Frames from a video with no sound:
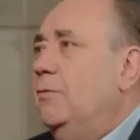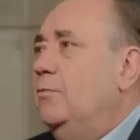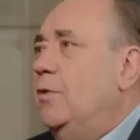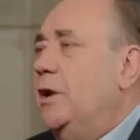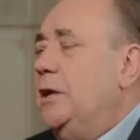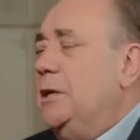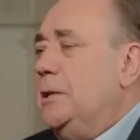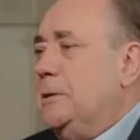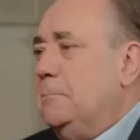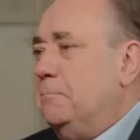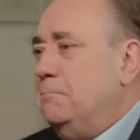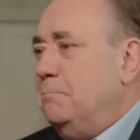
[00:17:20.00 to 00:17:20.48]
one
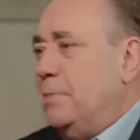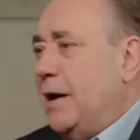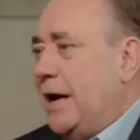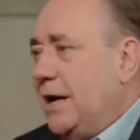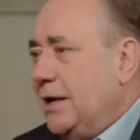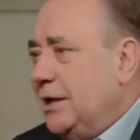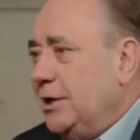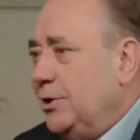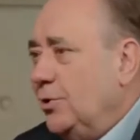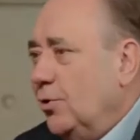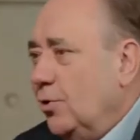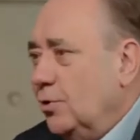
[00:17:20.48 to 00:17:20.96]
of the
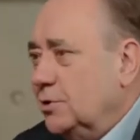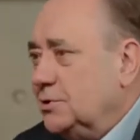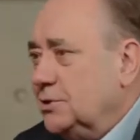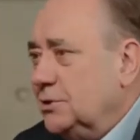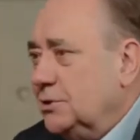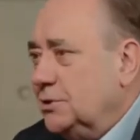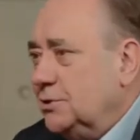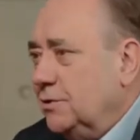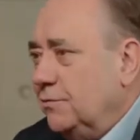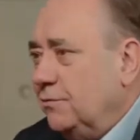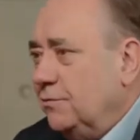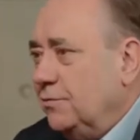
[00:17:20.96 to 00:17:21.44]

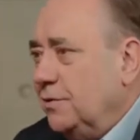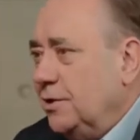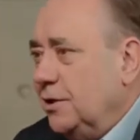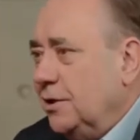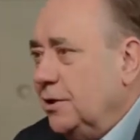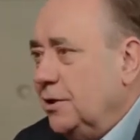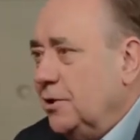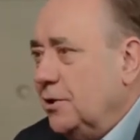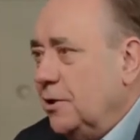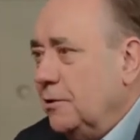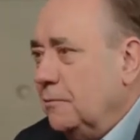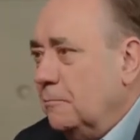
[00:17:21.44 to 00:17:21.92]
paradoxes of the
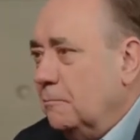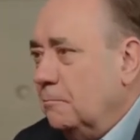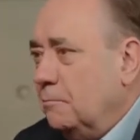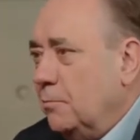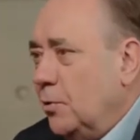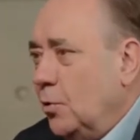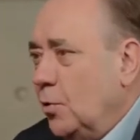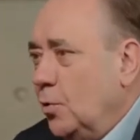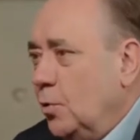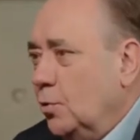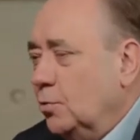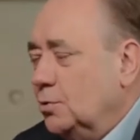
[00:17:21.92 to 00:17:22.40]
current
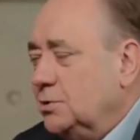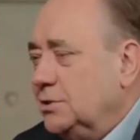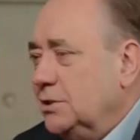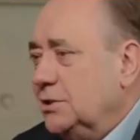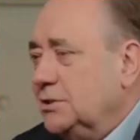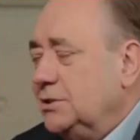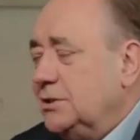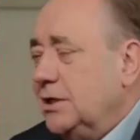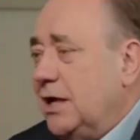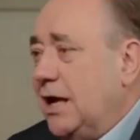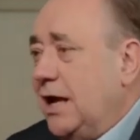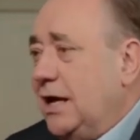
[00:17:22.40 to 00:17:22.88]
polls
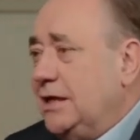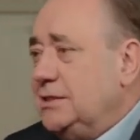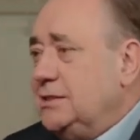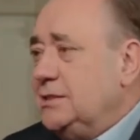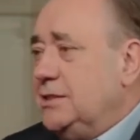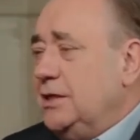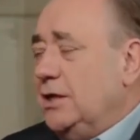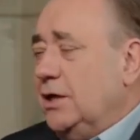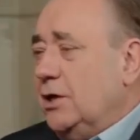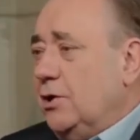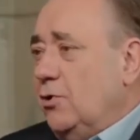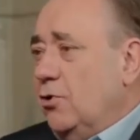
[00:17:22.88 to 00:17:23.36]
is as
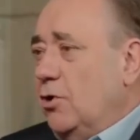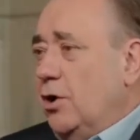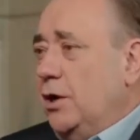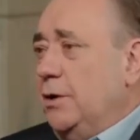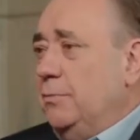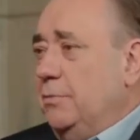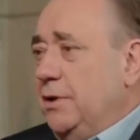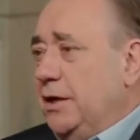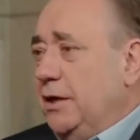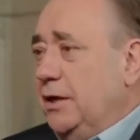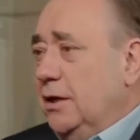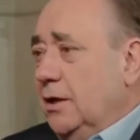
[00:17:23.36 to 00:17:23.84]
the
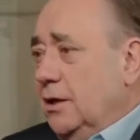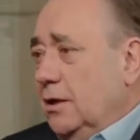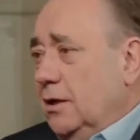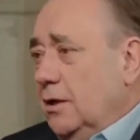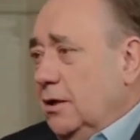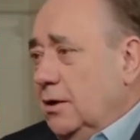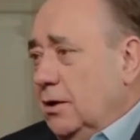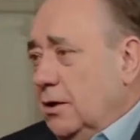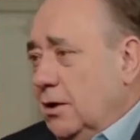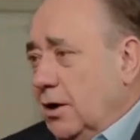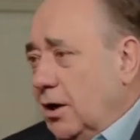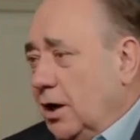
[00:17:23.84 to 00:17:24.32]
economy
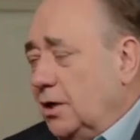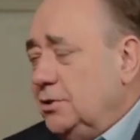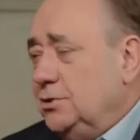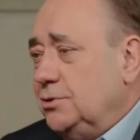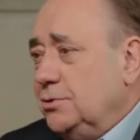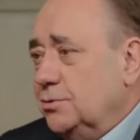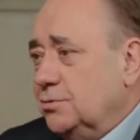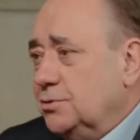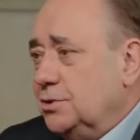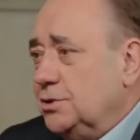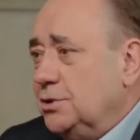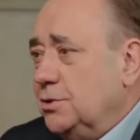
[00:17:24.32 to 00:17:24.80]

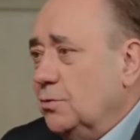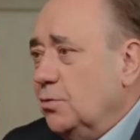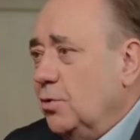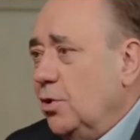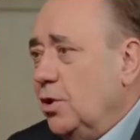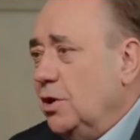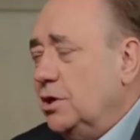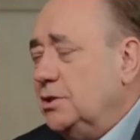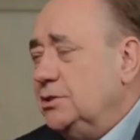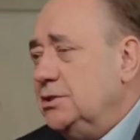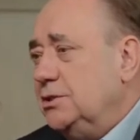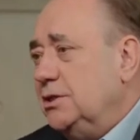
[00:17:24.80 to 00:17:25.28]
hurtles
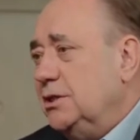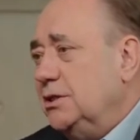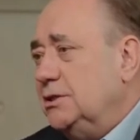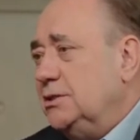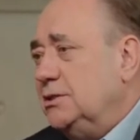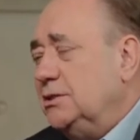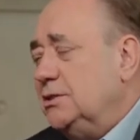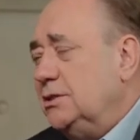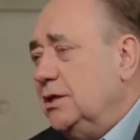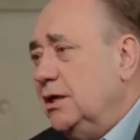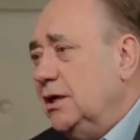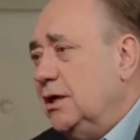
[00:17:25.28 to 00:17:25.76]
towards
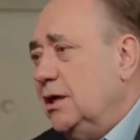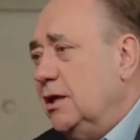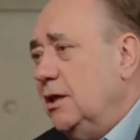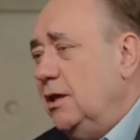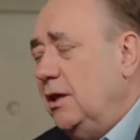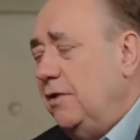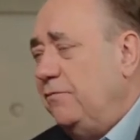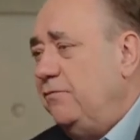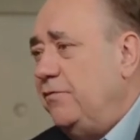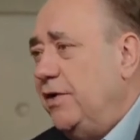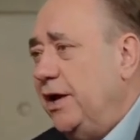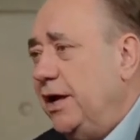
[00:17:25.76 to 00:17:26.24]
this
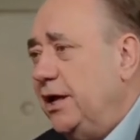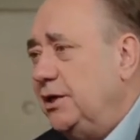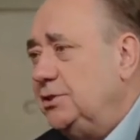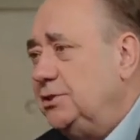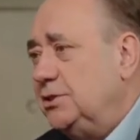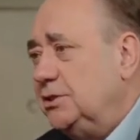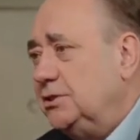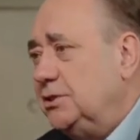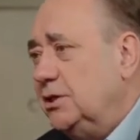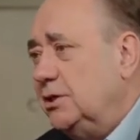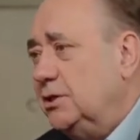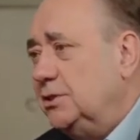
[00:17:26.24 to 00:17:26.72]
cliff edge
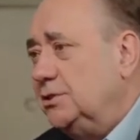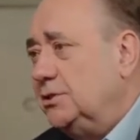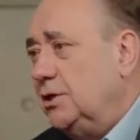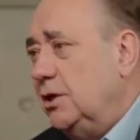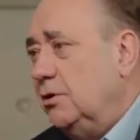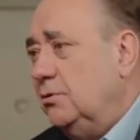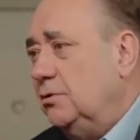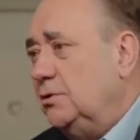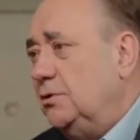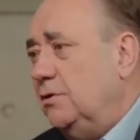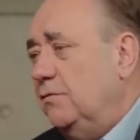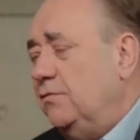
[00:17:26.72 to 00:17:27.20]
as a
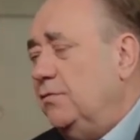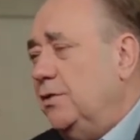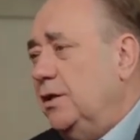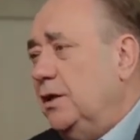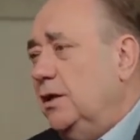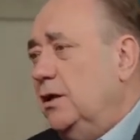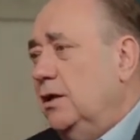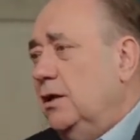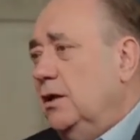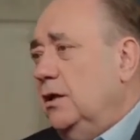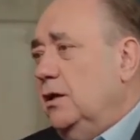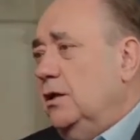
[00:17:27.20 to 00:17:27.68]
result of
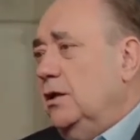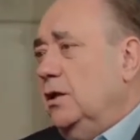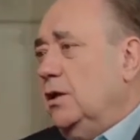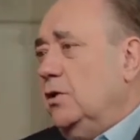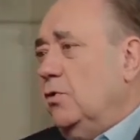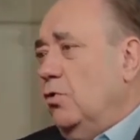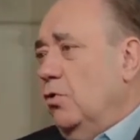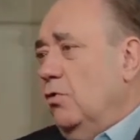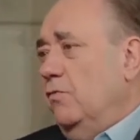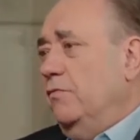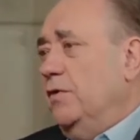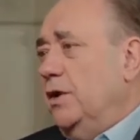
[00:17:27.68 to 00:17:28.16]
the
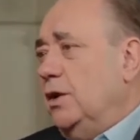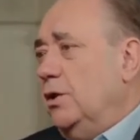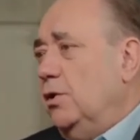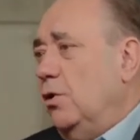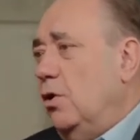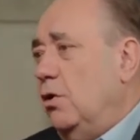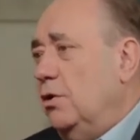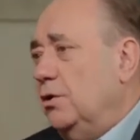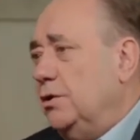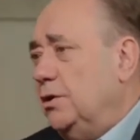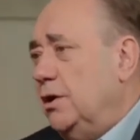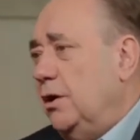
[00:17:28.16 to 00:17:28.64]
COVID
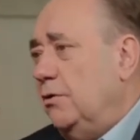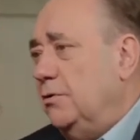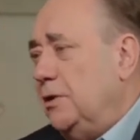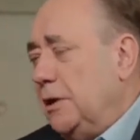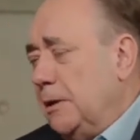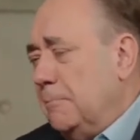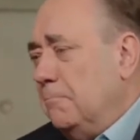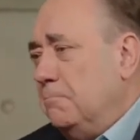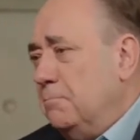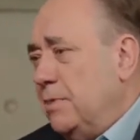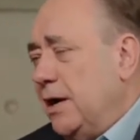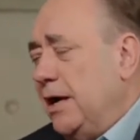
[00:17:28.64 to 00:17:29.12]
lockdown, the
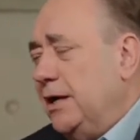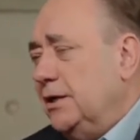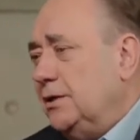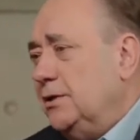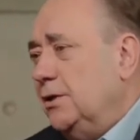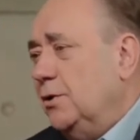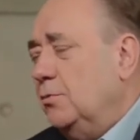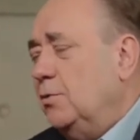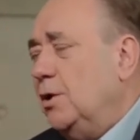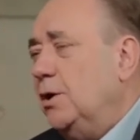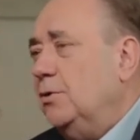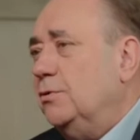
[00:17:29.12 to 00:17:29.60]
impact
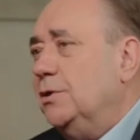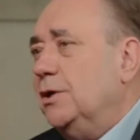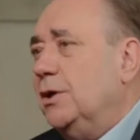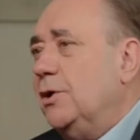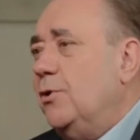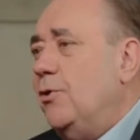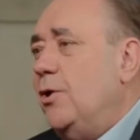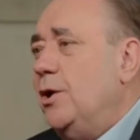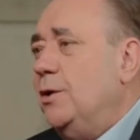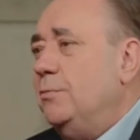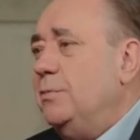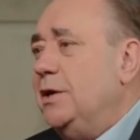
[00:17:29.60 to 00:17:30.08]
on the world
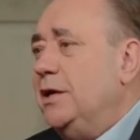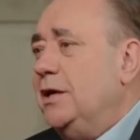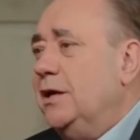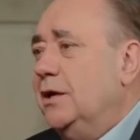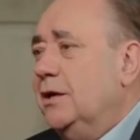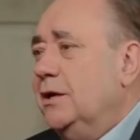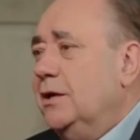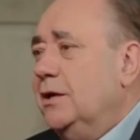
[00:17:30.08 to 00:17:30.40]
economy,